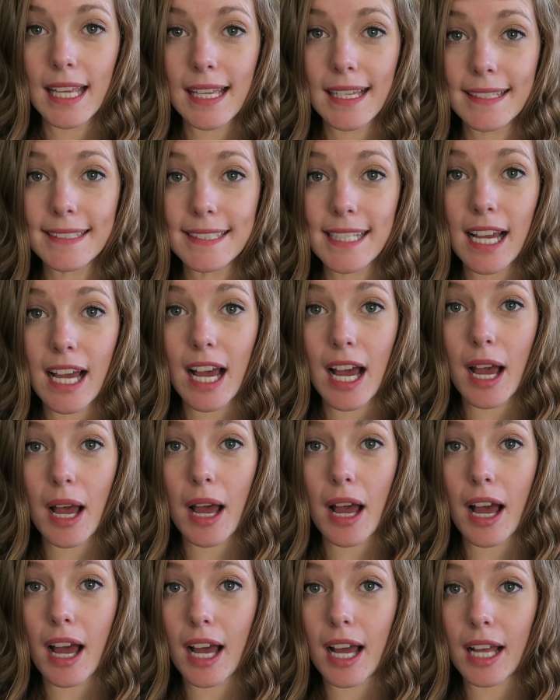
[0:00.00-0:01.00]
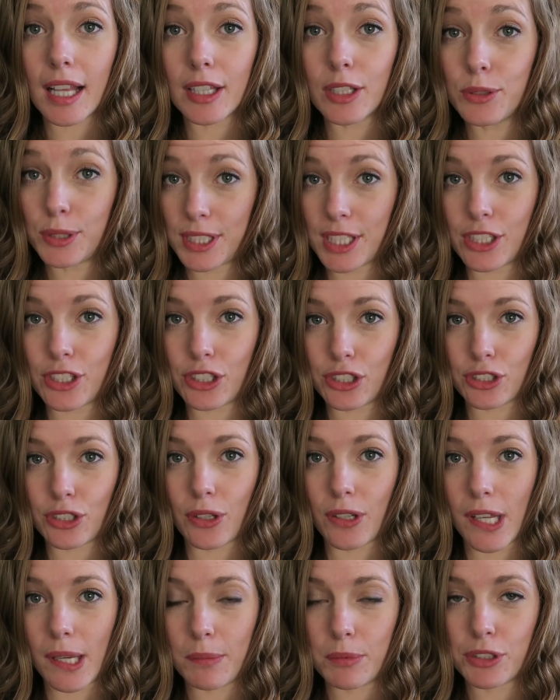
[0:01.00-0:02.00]
And Lucy just
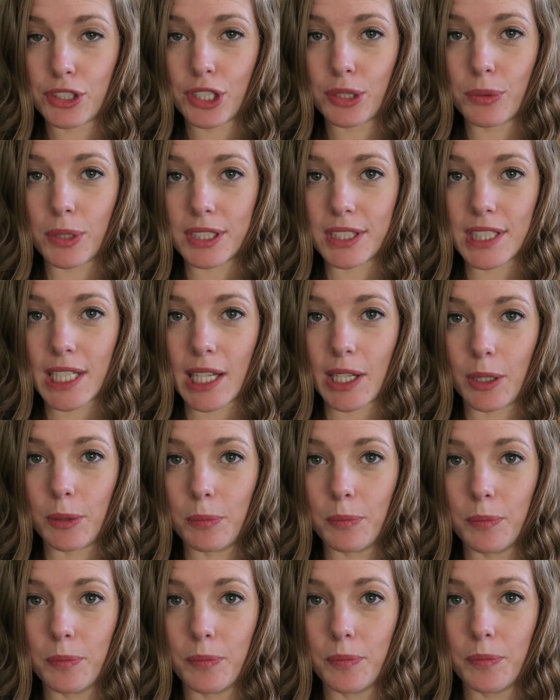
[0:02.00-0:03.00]
showed up. She wants to help.